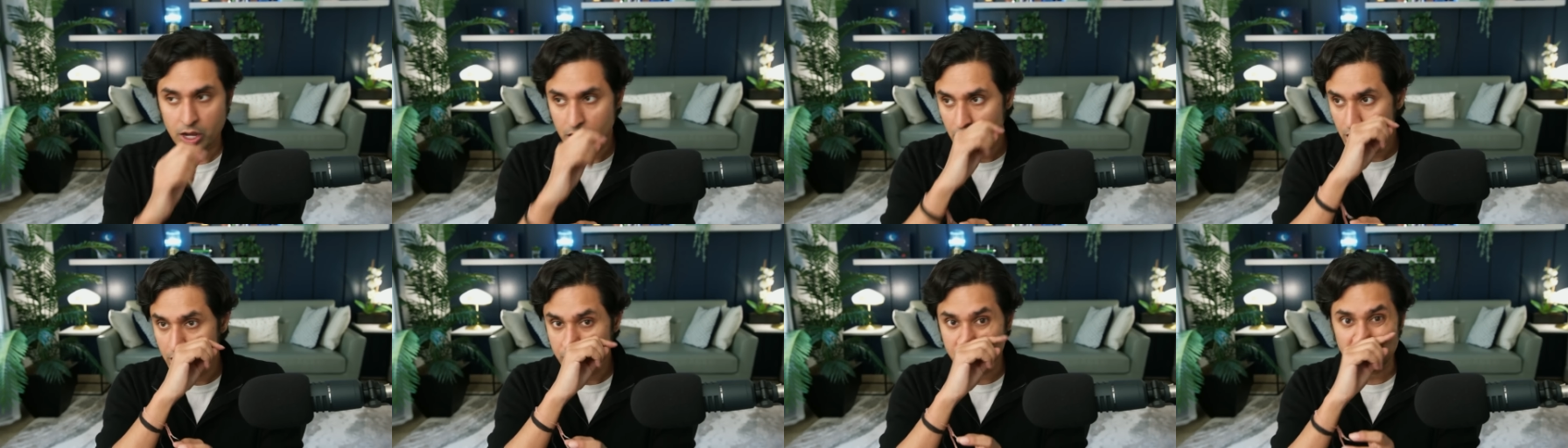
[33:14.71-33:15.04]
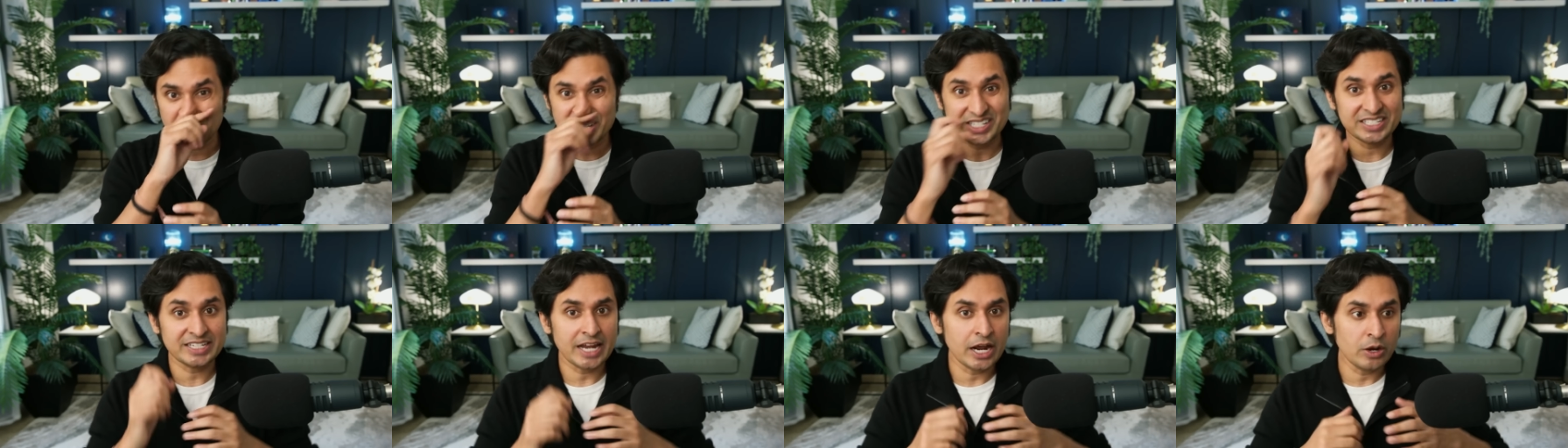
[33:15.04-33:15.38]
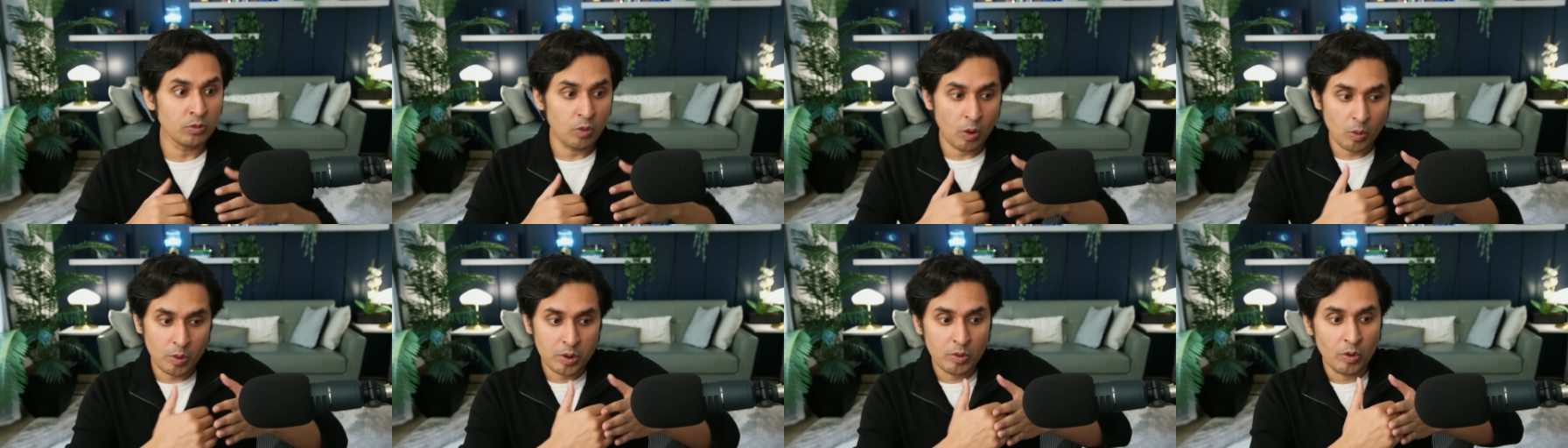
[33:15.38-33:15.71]
So instead,
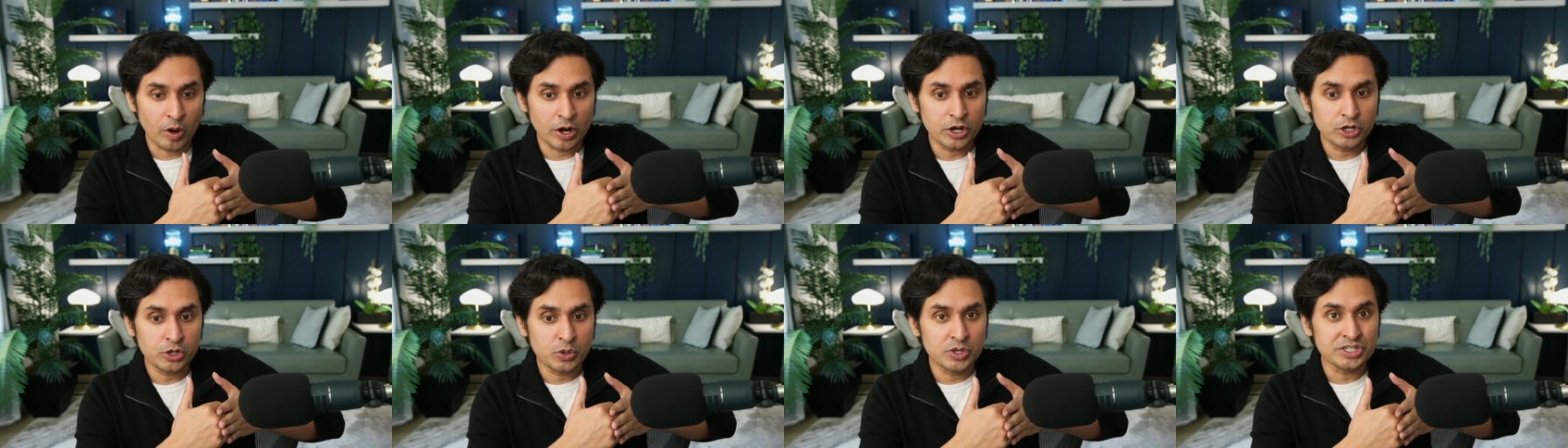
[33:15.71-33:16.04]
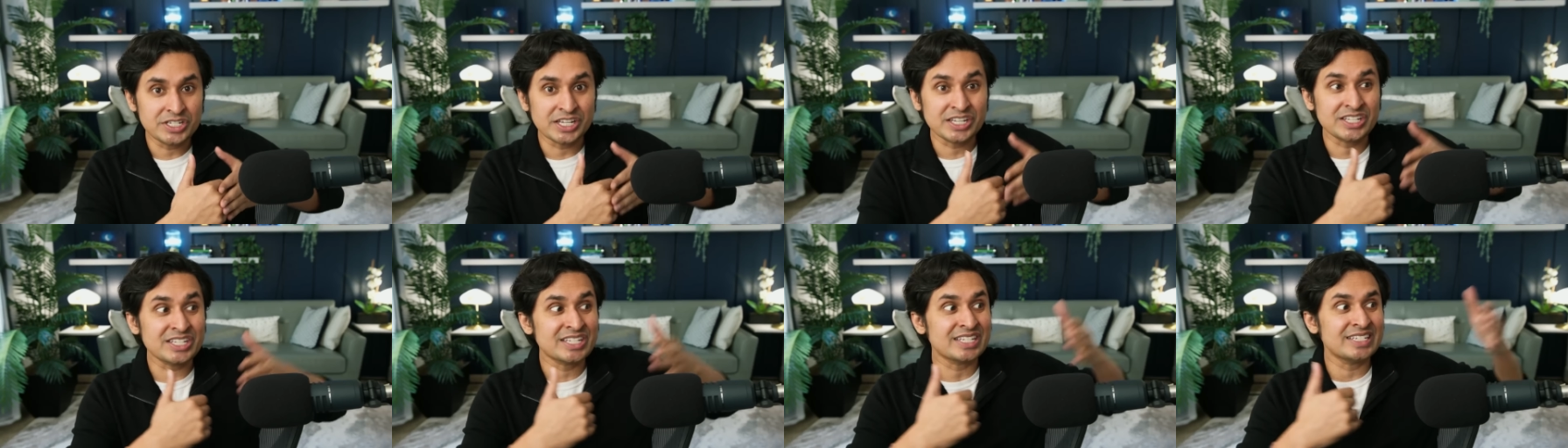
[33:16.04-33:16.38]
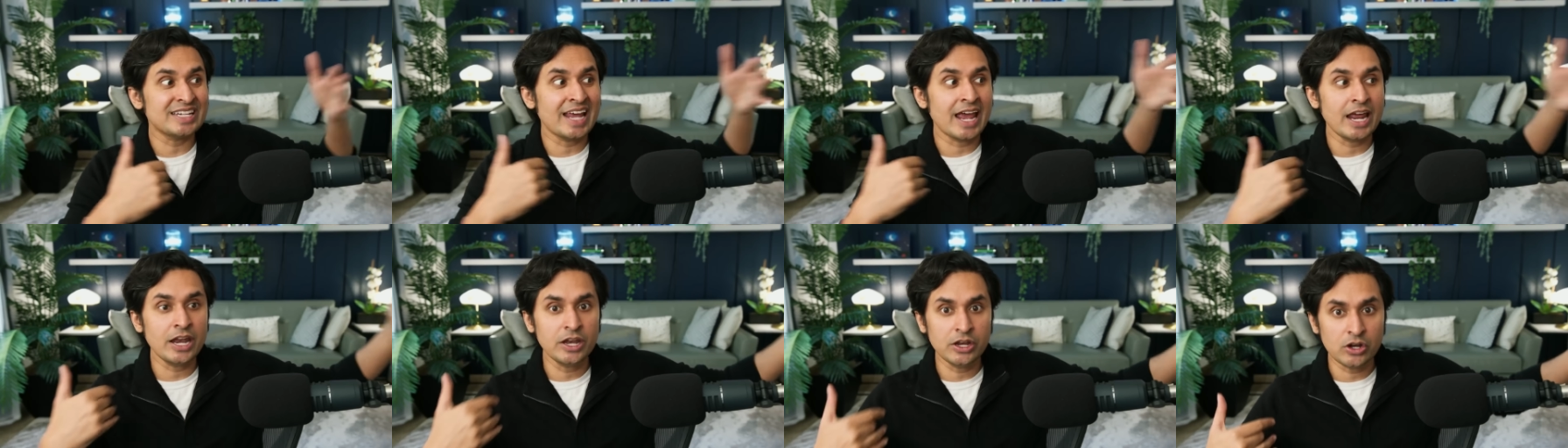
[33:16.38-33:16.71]
what we want to do is
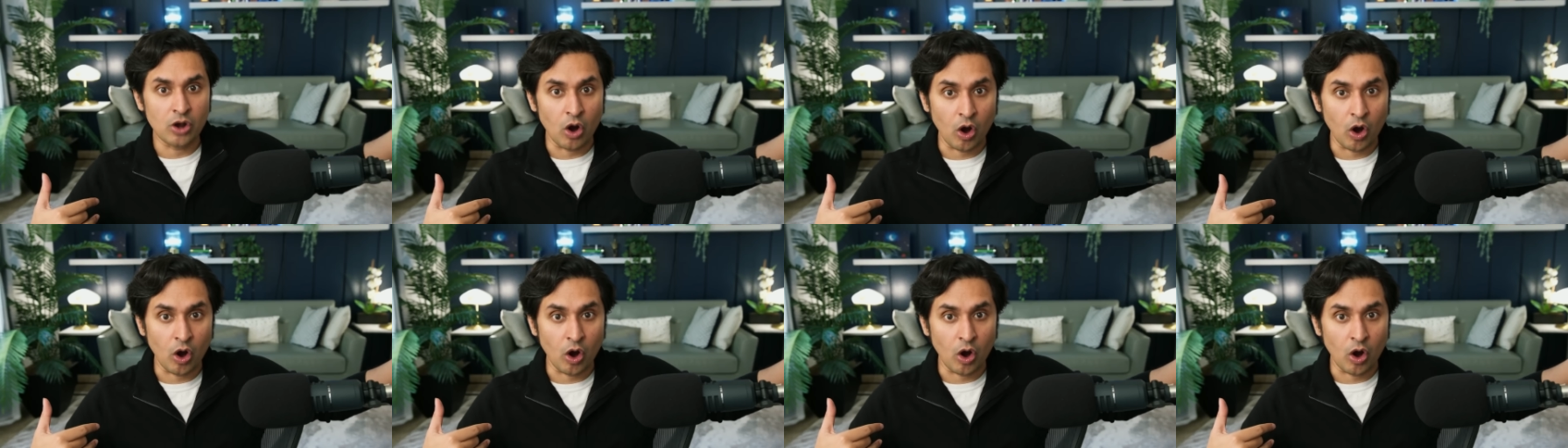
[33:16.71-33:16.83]
extend